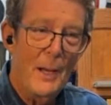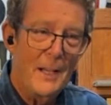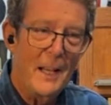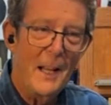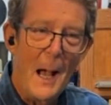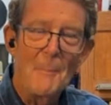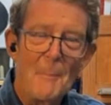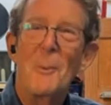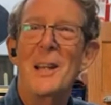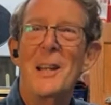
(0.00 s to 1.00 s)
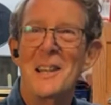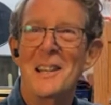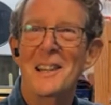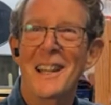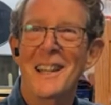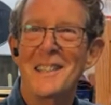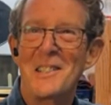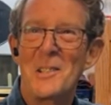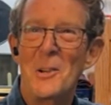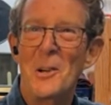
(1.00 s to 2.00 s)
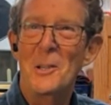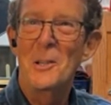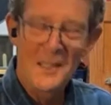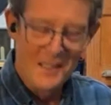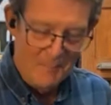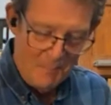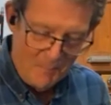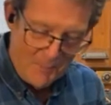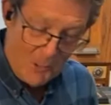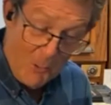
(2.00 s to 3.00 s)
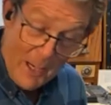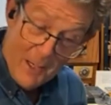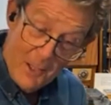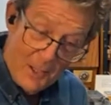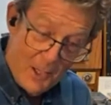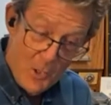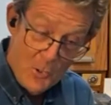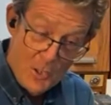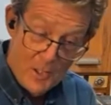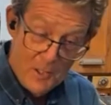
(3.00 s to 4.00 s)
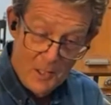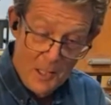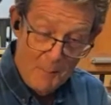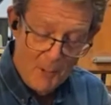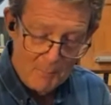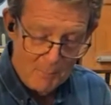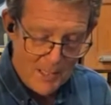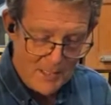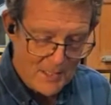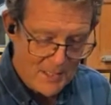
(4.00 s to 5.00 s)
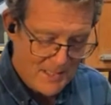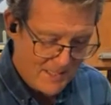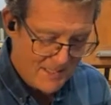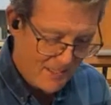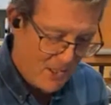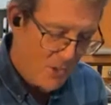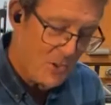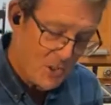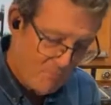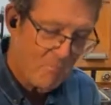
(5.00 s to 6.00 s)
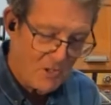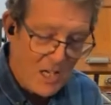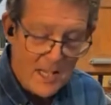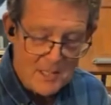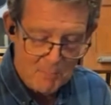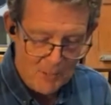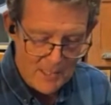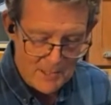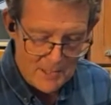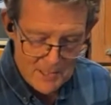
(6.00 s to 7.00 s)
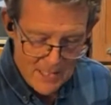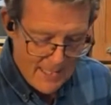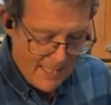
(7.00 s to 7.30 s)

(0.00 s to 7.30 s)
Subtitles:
Printing operation and saw quite a huge number of presses, huge size presses.